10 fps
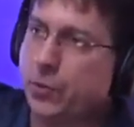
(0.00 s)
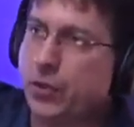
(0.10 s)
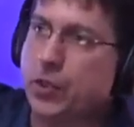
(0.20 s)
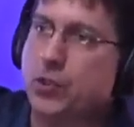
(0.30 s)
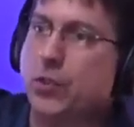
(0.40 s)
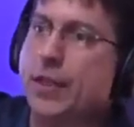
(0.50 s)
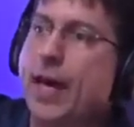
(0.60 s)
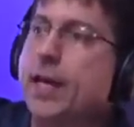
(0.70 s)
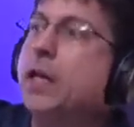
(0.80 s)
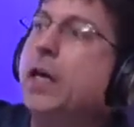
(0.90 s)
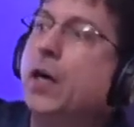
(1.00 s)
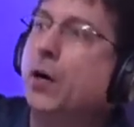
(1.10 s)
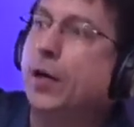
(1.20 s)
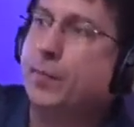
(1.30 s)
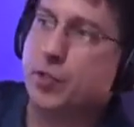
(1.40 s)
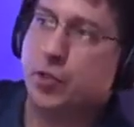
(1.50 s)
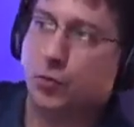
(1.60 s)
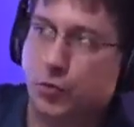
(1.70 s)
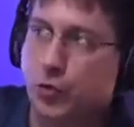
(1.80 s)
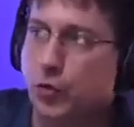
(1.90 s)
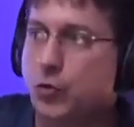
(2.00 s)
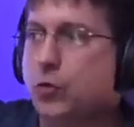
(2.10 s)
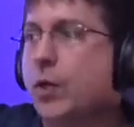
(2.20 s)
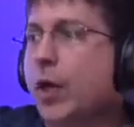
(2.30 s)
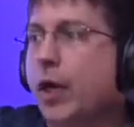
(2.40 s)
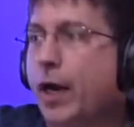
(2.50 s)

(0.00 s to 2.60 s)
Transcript: We touched on that on episode 2